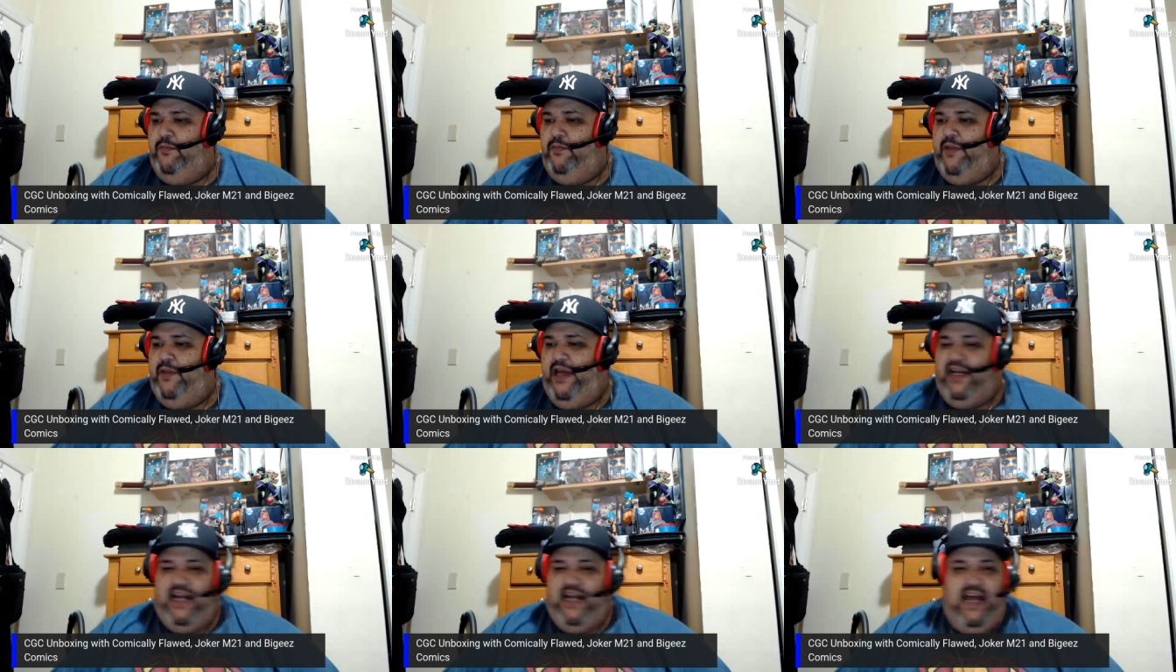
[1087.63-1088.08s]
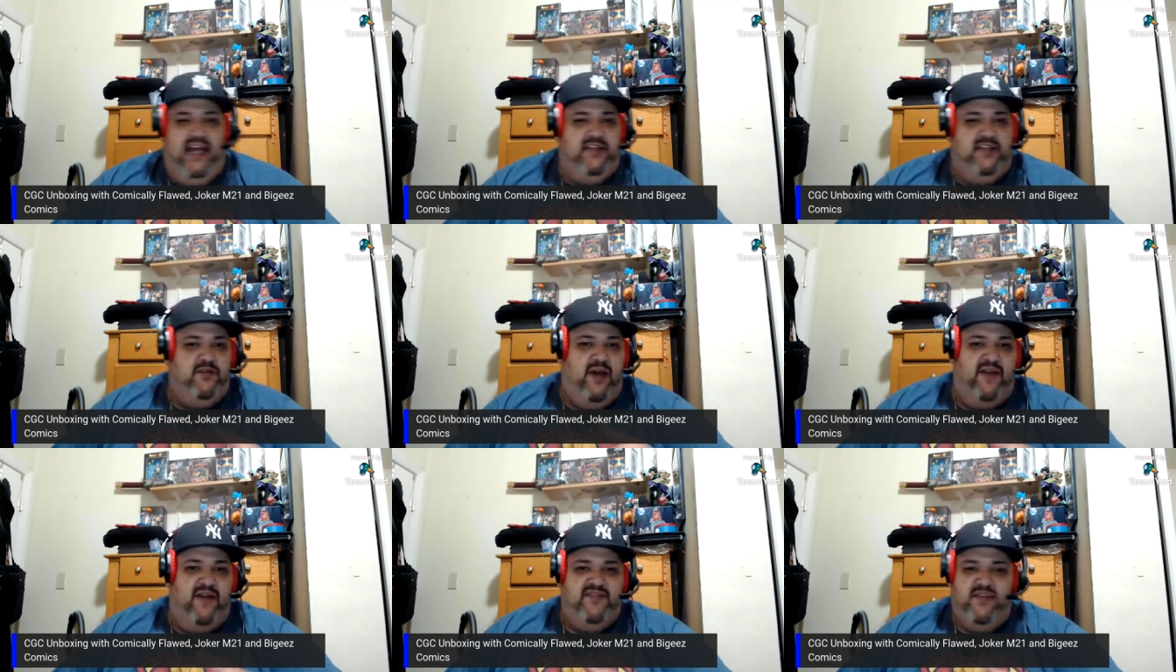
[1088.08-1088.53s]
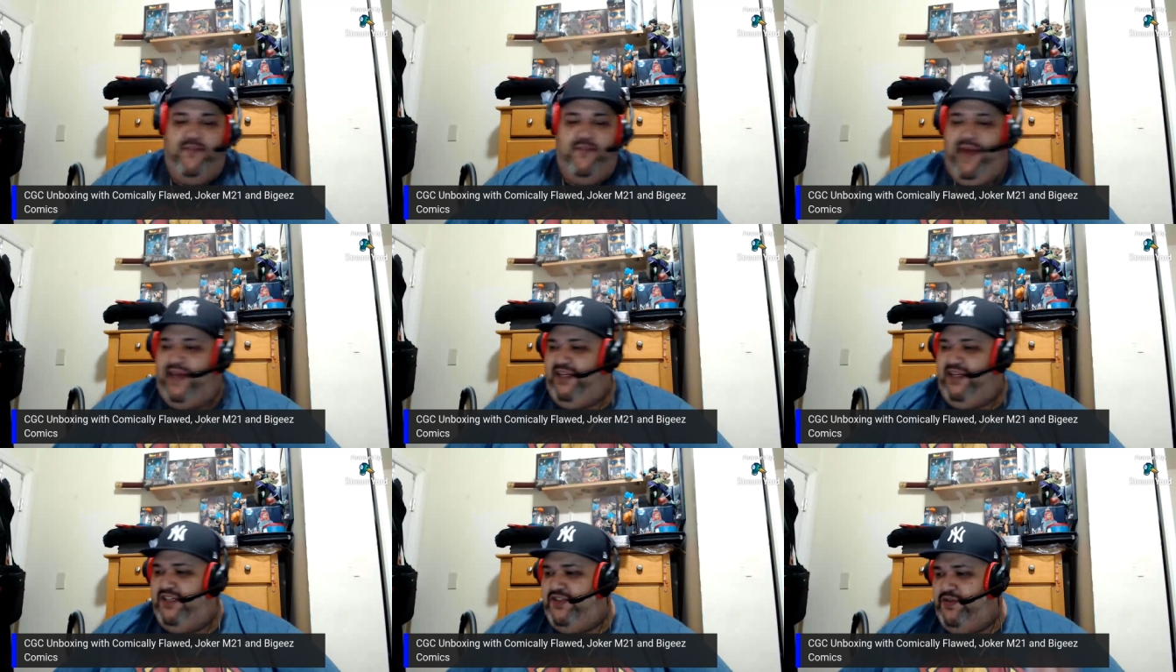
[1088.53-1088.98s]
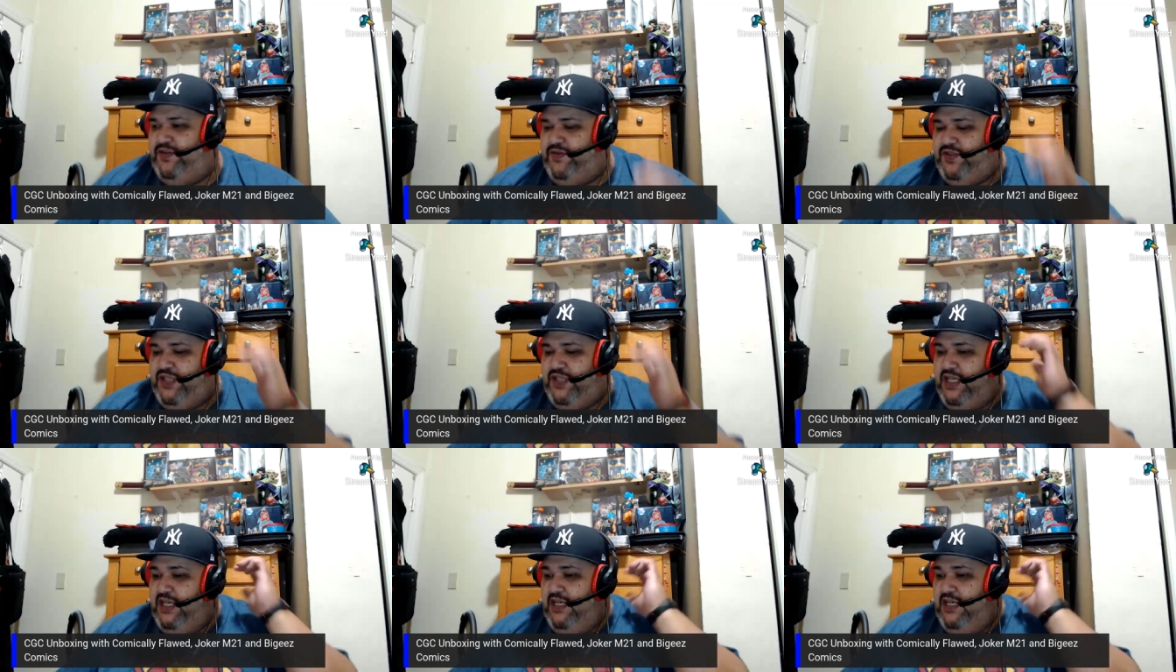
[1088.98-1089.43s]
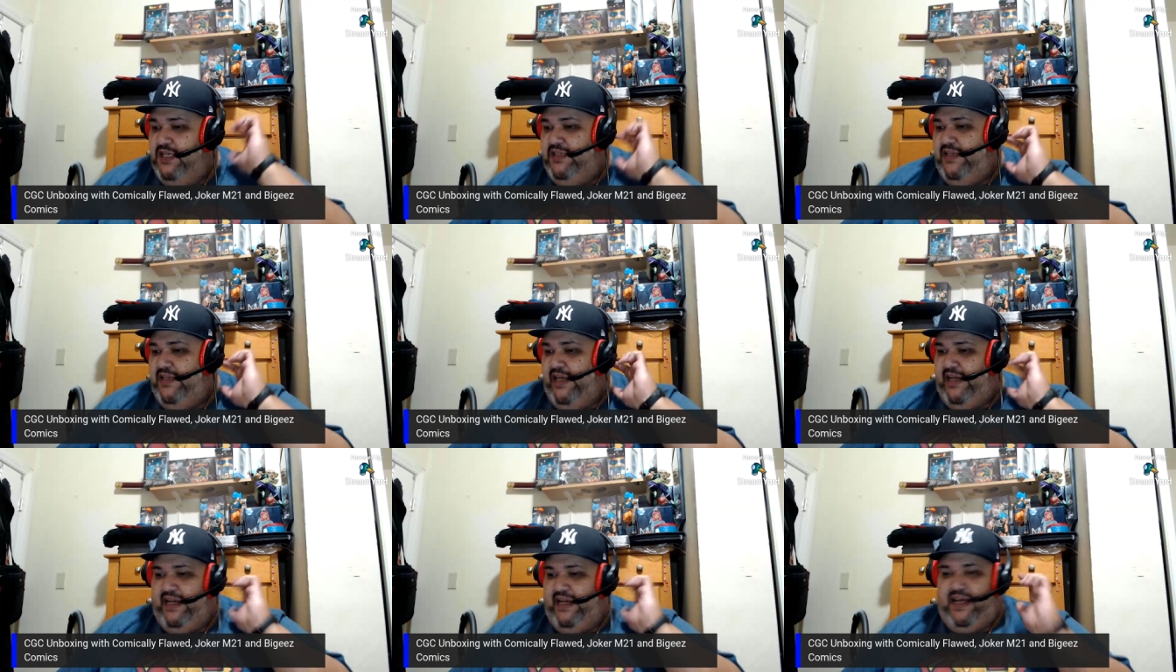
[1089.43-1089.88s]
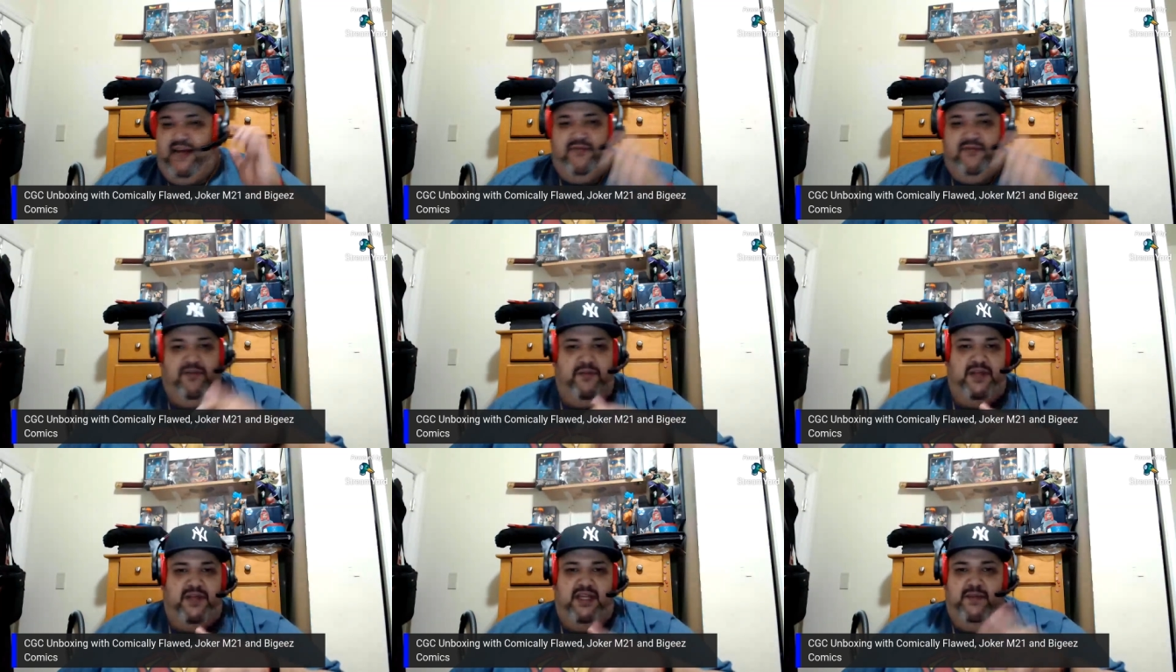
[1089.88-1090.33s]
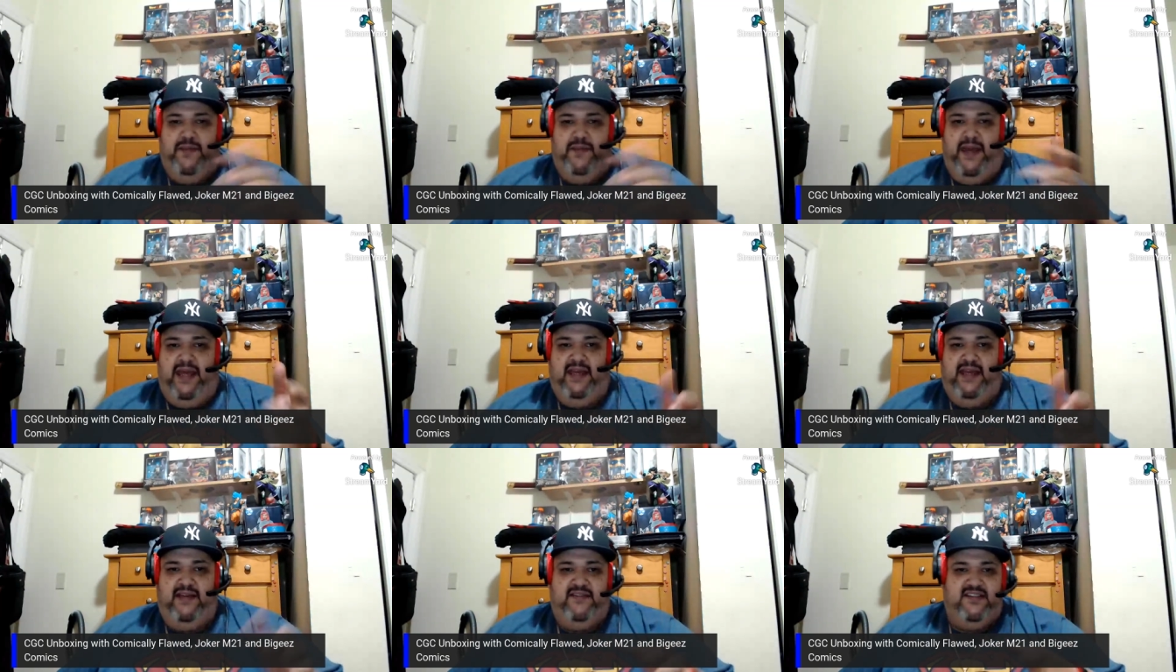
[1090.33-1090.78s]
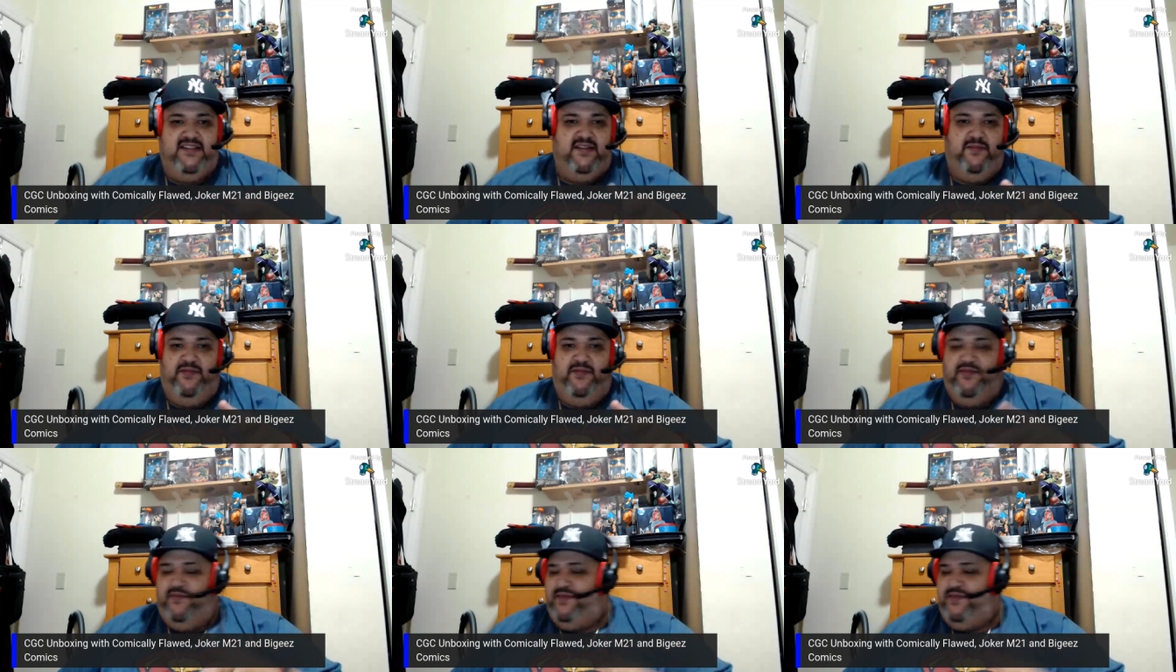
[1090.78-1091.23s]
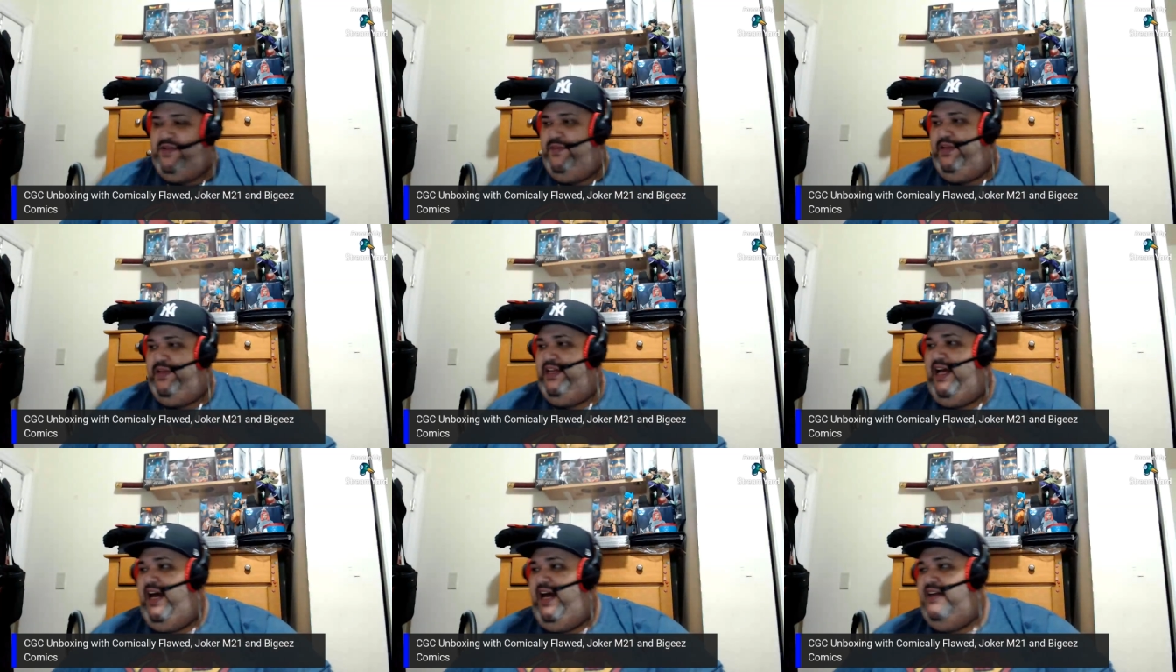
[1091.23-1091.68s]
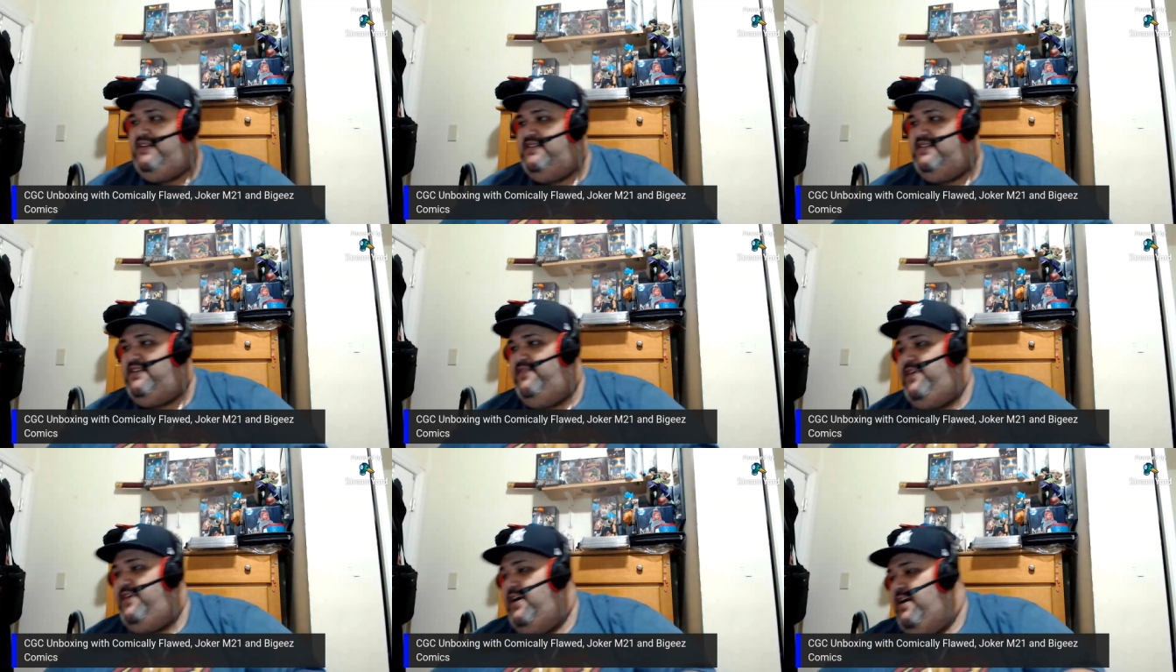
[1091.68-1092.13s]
and I had to have some back issues that I got from eBay and some from some of the guys and stuff.